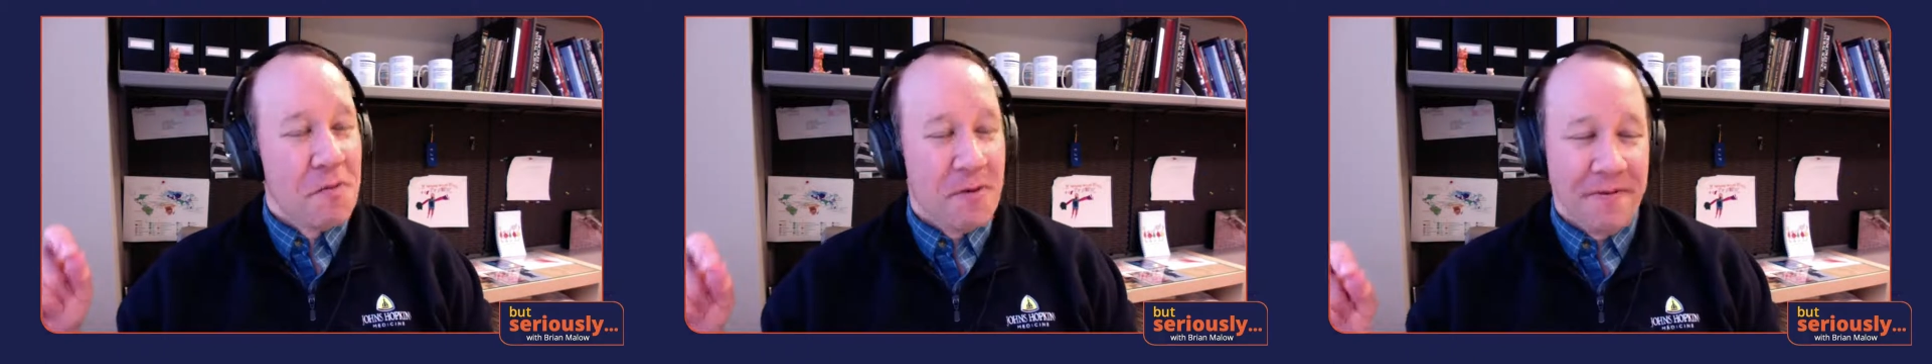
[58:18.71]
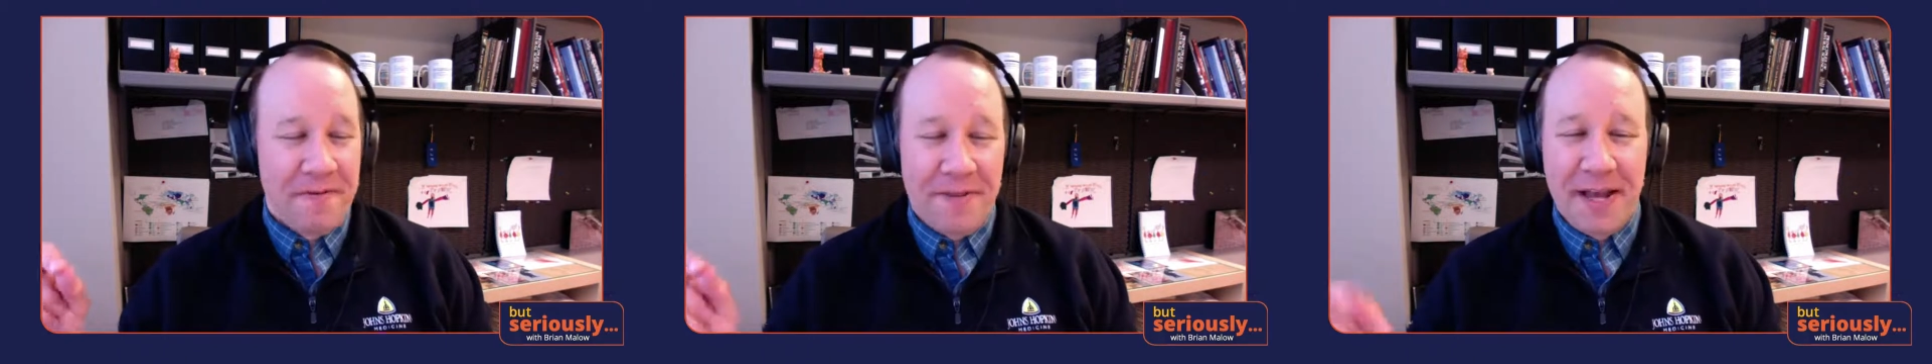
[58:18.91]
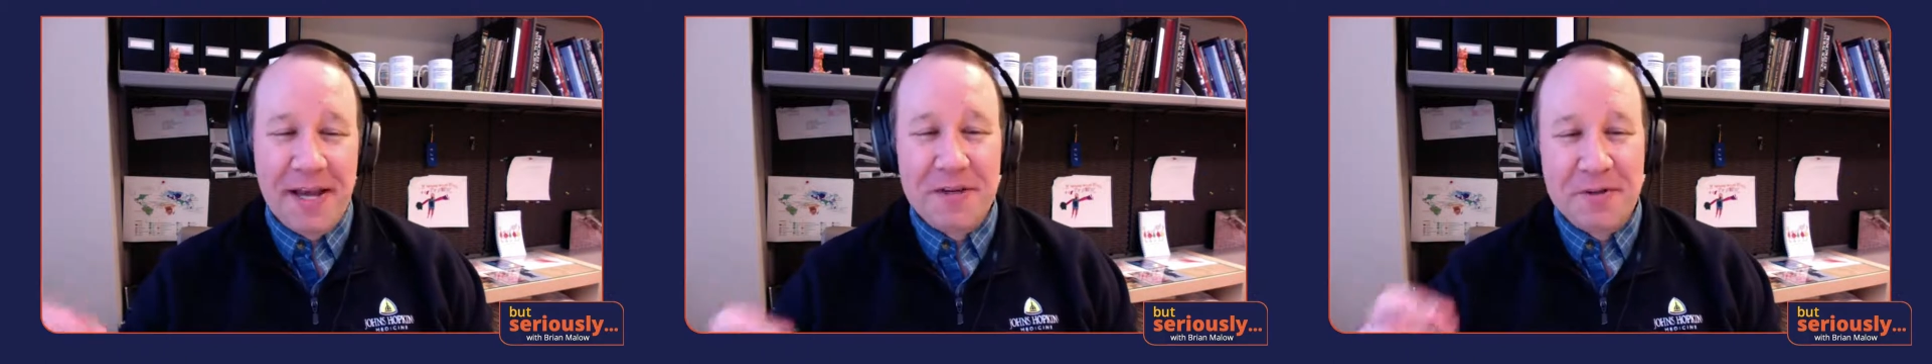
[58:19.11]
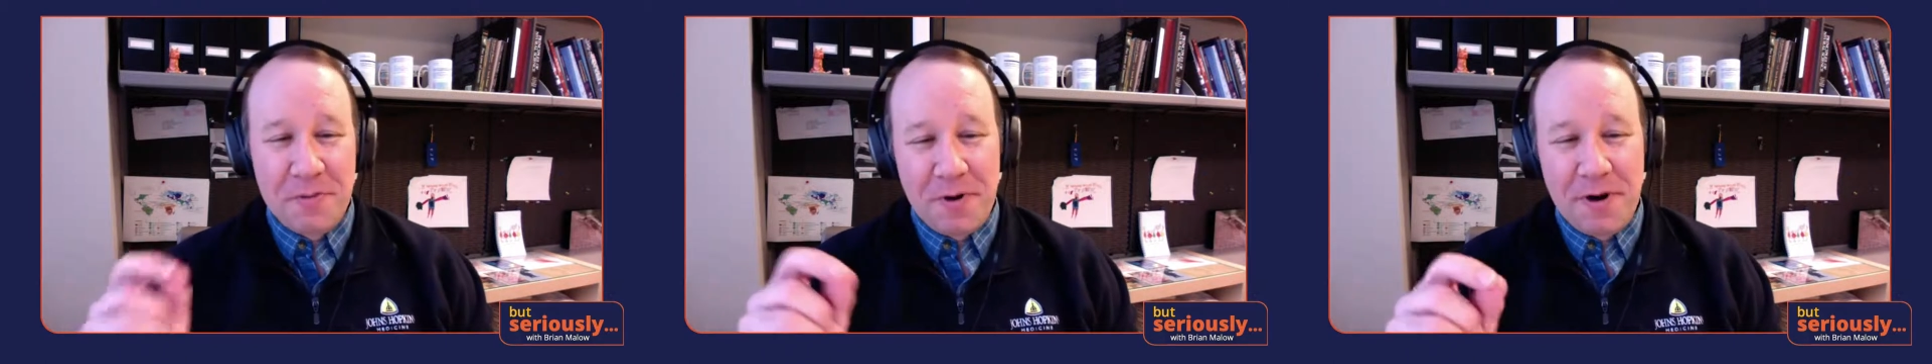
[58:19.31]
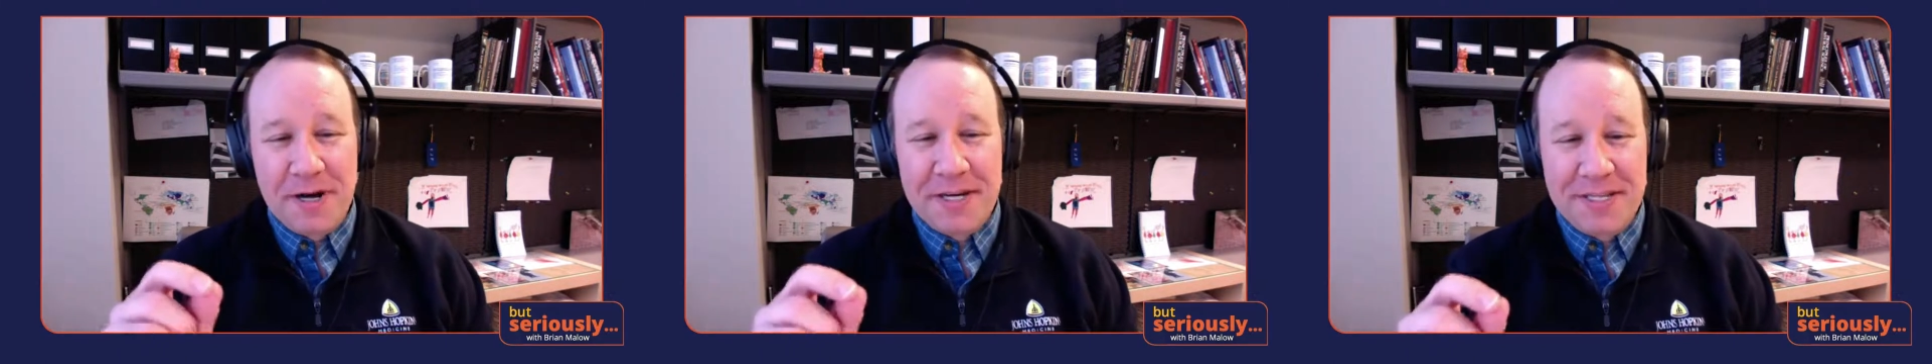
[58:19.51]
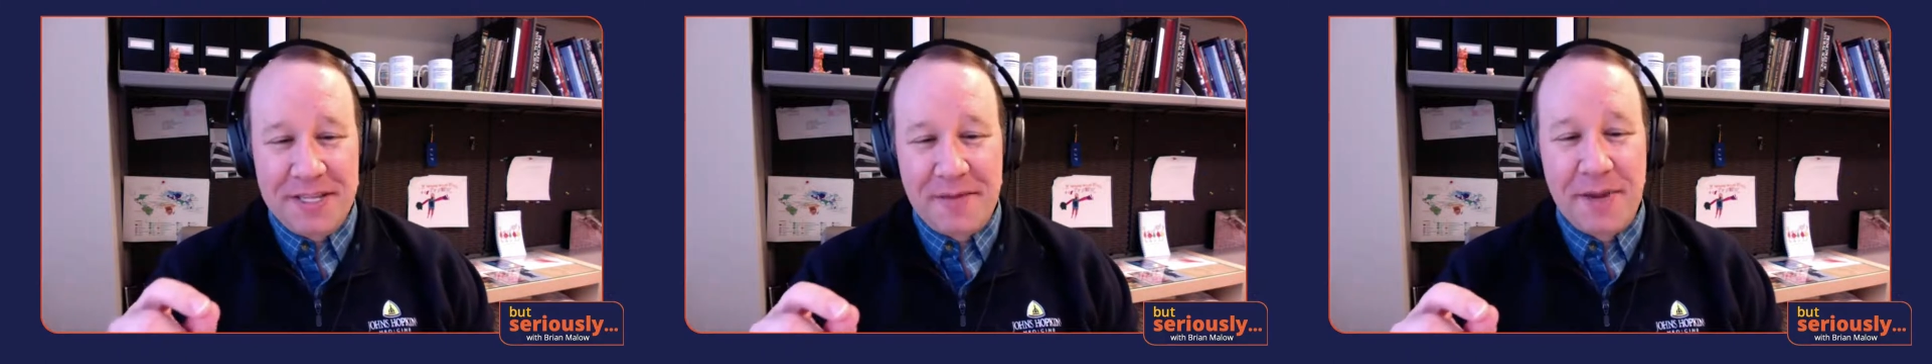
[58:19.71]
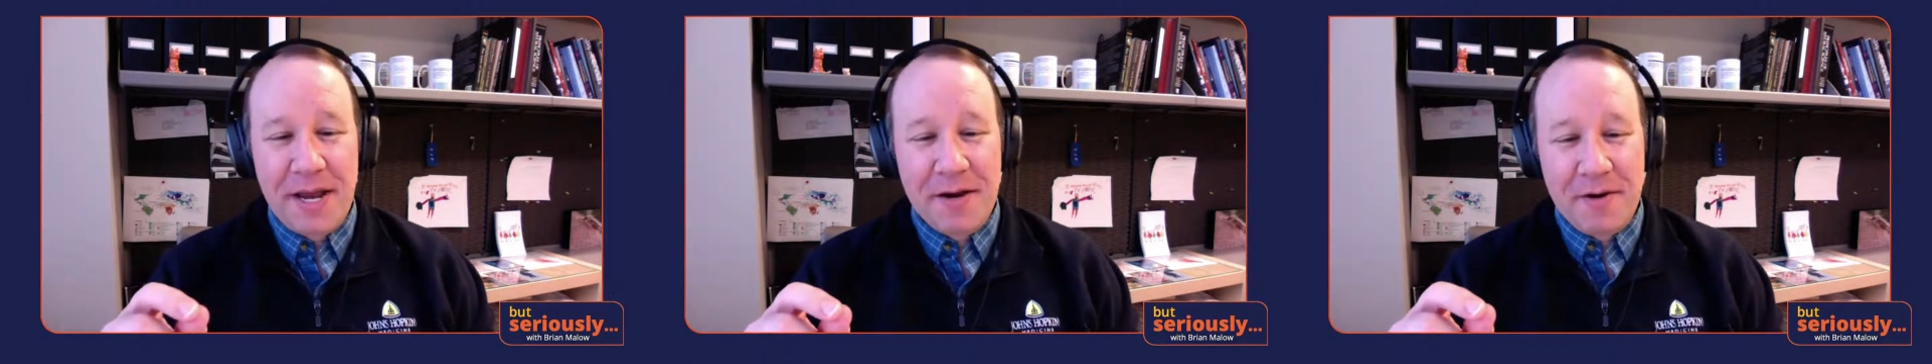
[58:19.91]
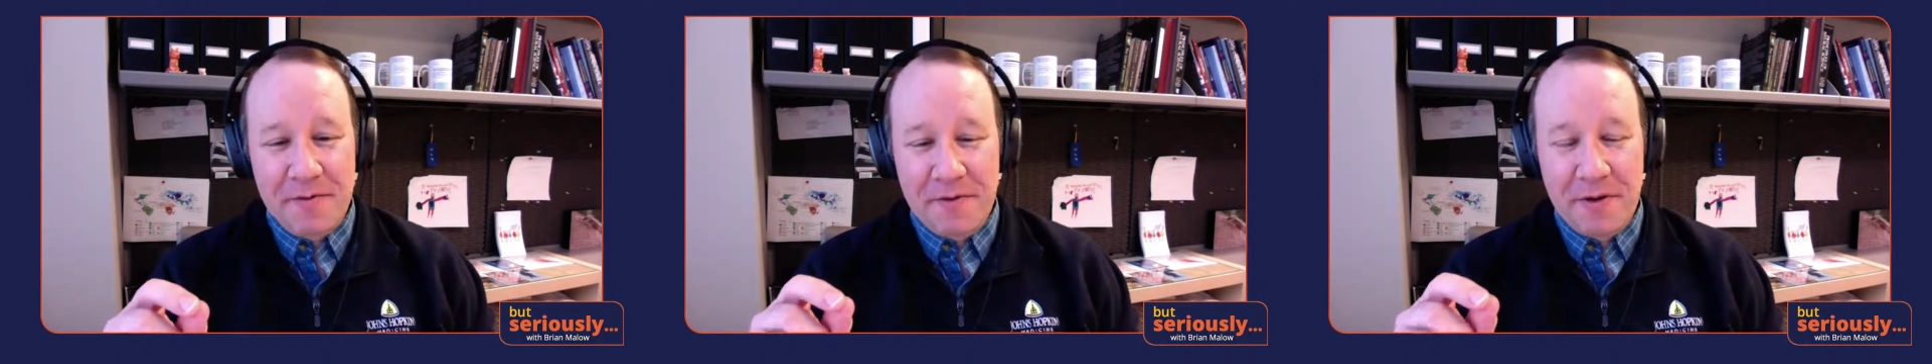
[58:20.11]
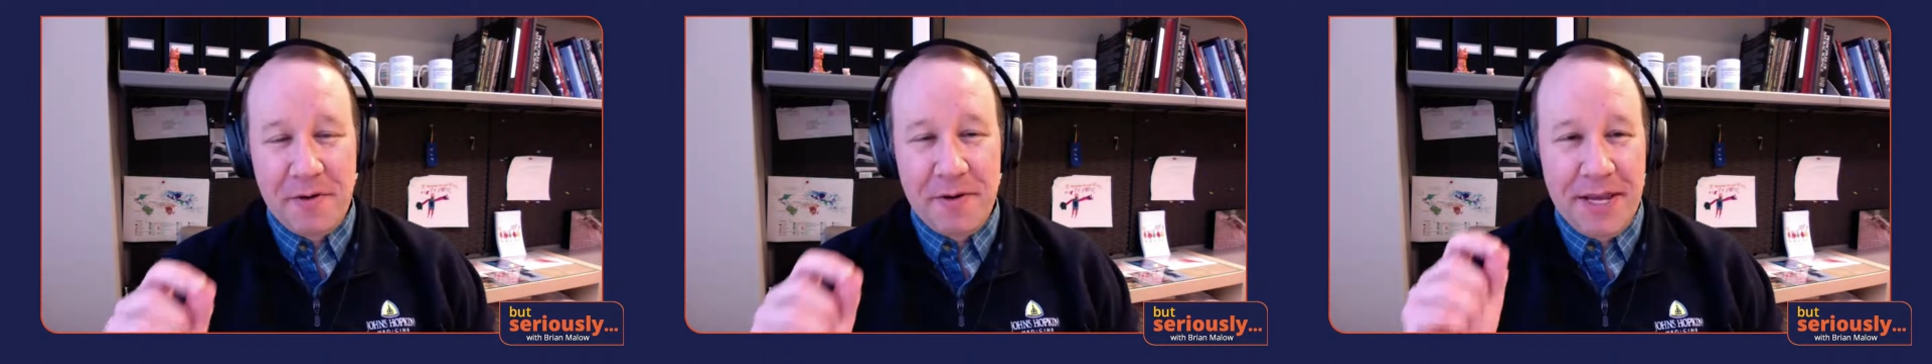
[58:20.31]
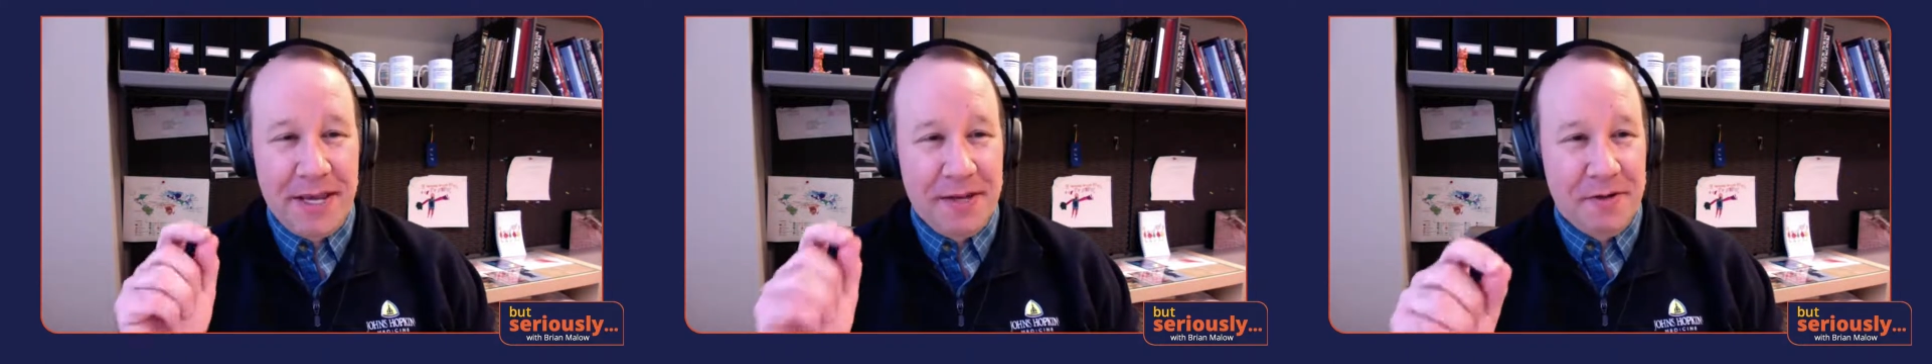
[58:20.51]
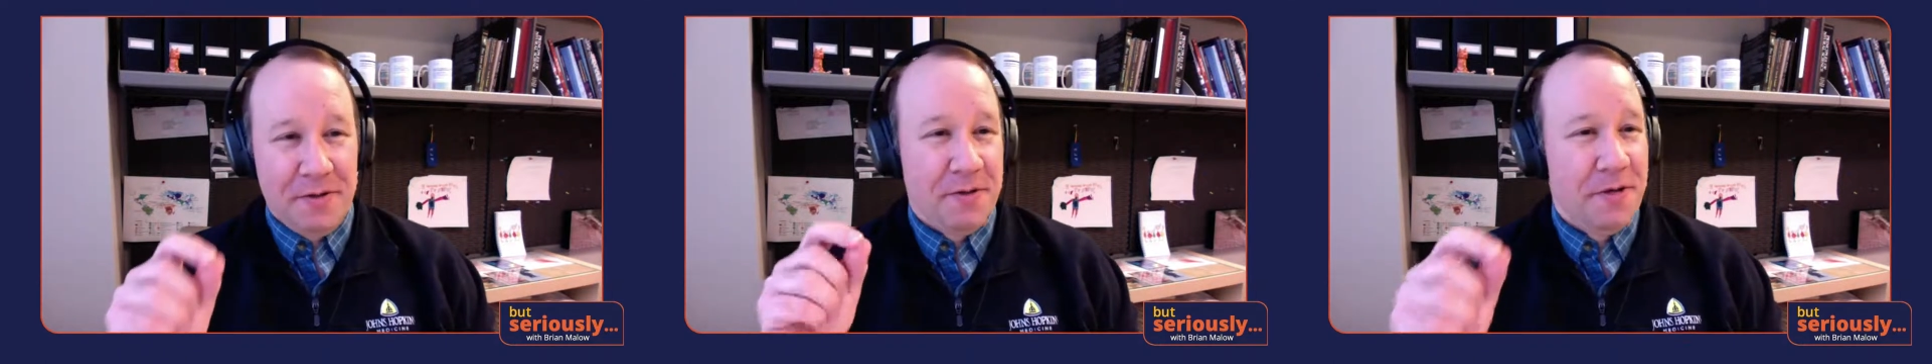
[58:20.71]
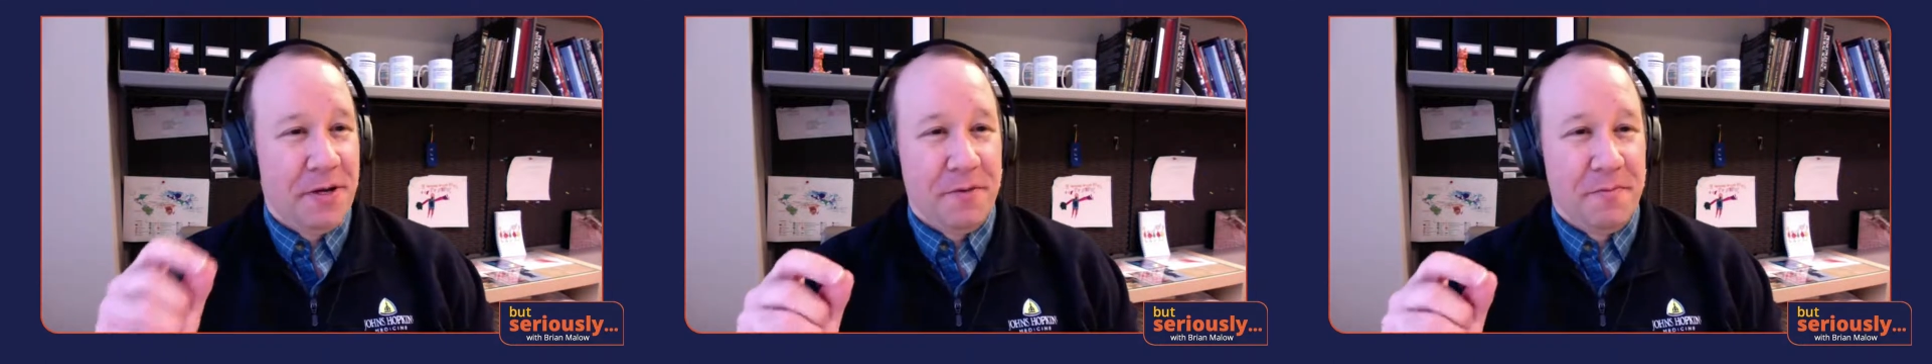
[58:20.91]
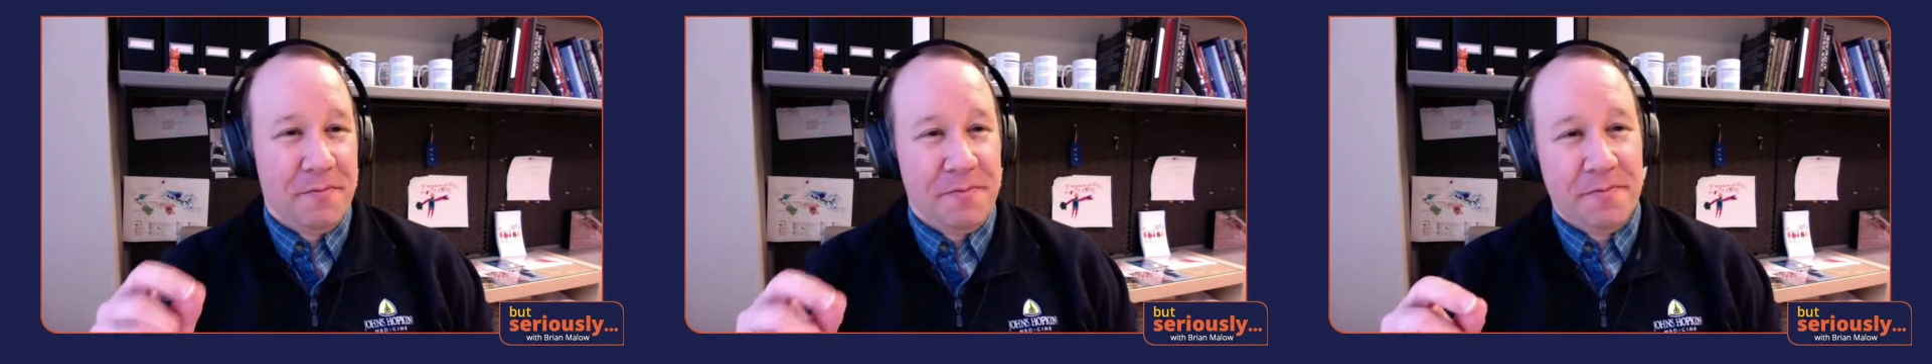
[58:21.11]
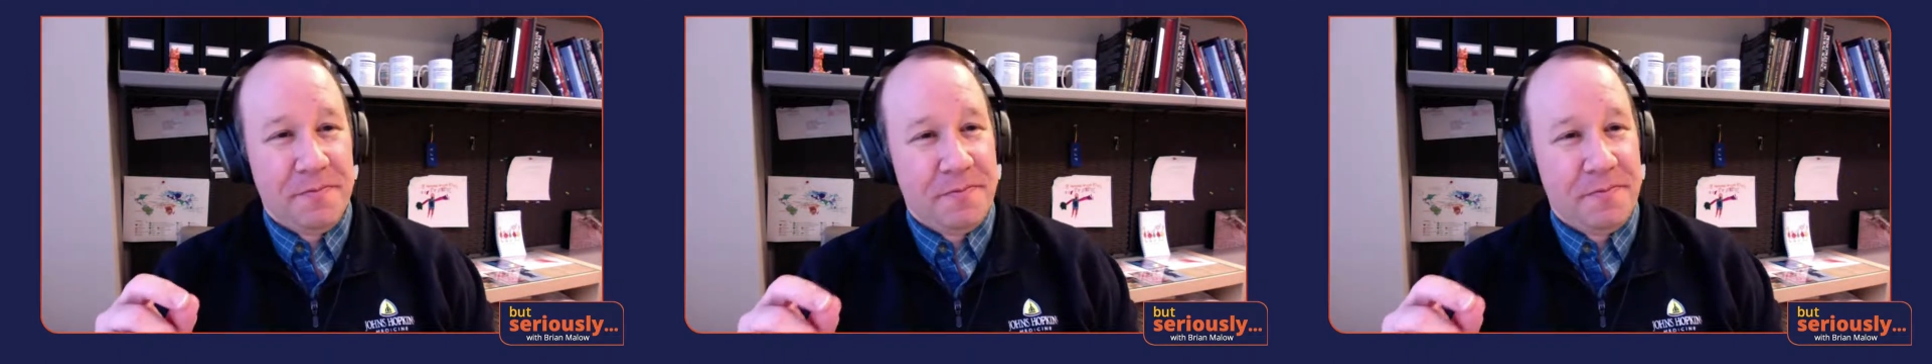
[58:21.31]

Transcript: will fly towards the microphone and, you know,